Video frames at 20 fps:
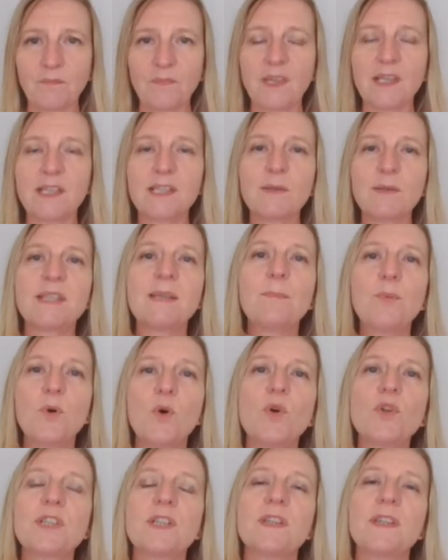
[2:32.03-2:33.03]
So it's
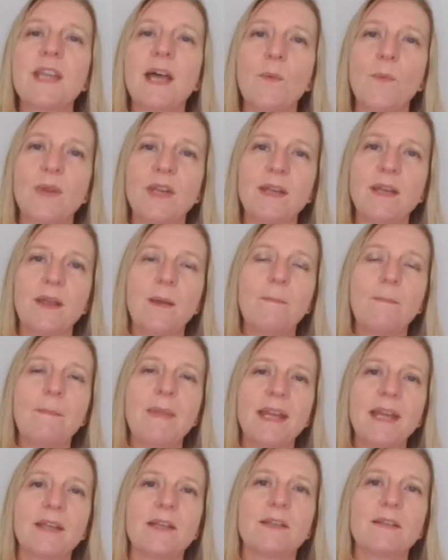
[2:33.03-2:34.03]
important that we
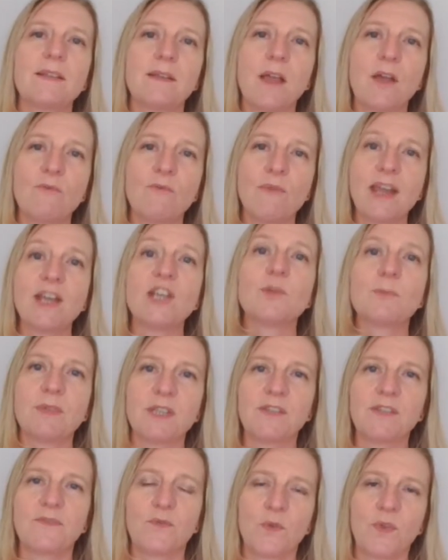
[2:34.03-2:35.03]
make
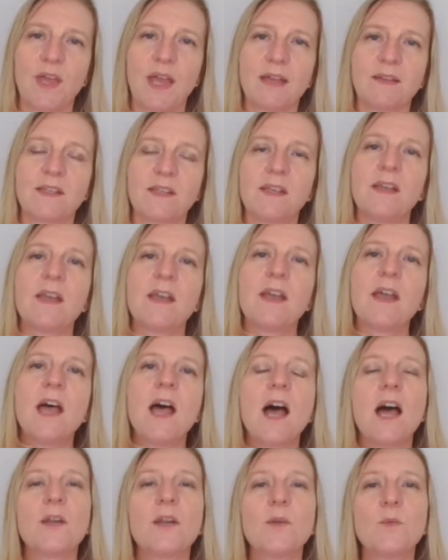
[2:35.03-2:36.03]
arrangements for that.
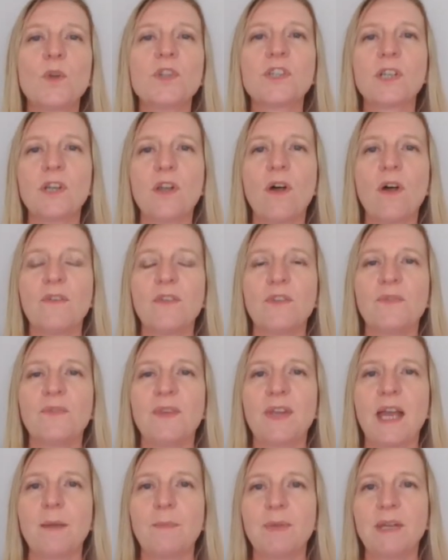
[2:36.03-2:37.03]
And what a lot of the
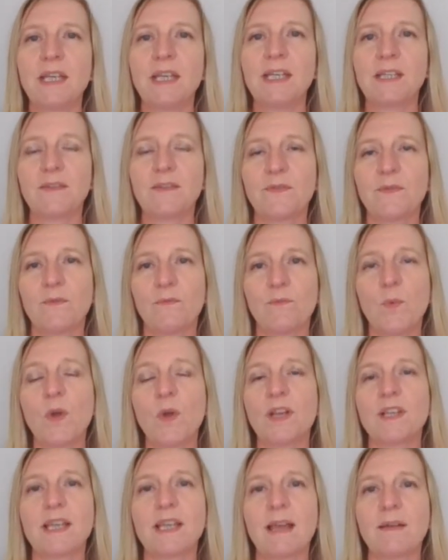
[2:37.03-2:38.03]
VIPs have
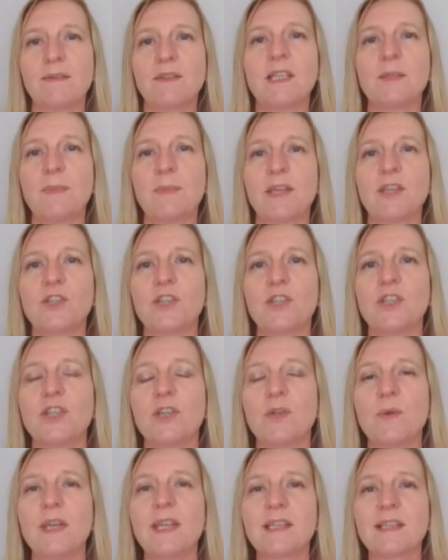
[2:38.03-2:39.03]
worked out it's best to
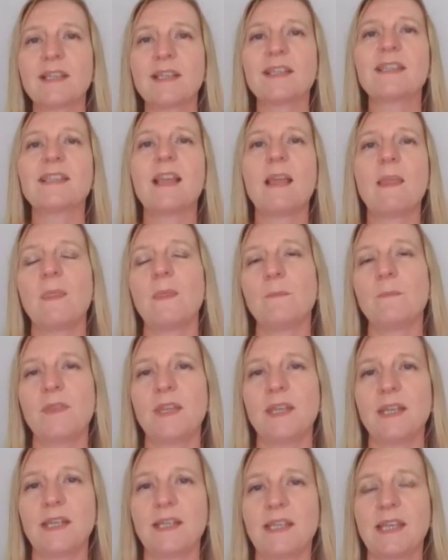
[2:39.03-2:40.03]
do is to send them
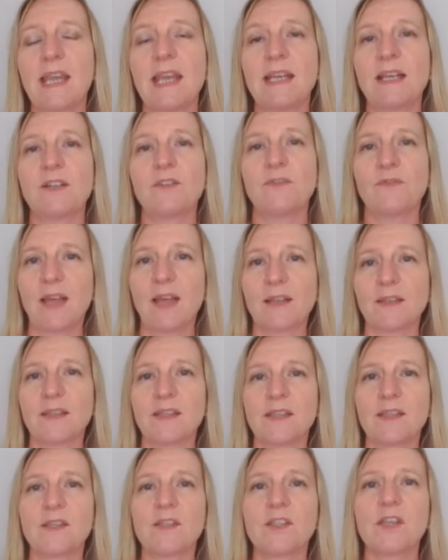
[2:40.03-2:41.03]
things in
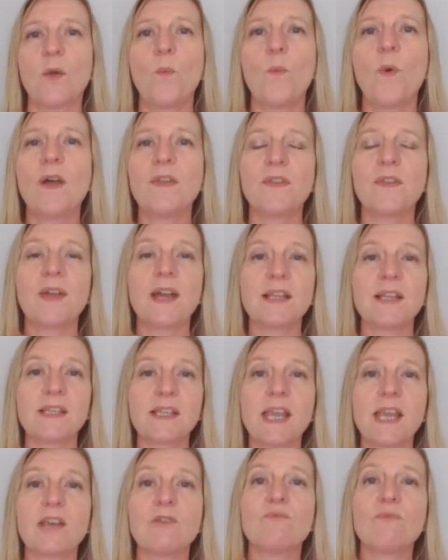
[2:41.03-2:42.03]
advance. So whether
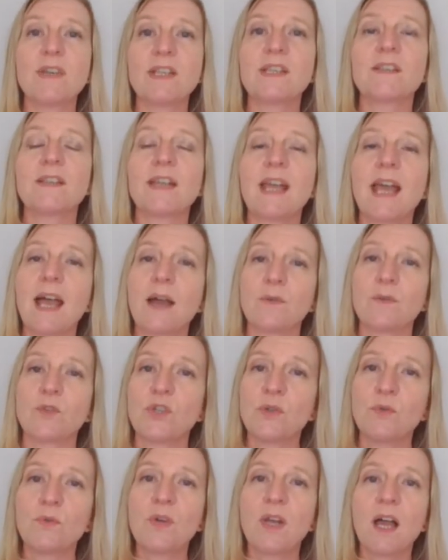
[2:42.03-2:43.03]
that's a written
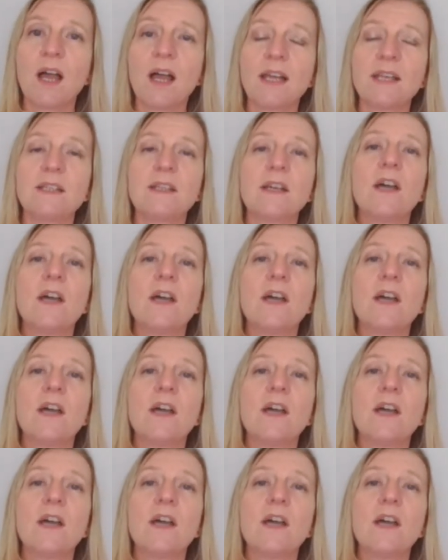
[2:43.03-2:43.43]
how-to guide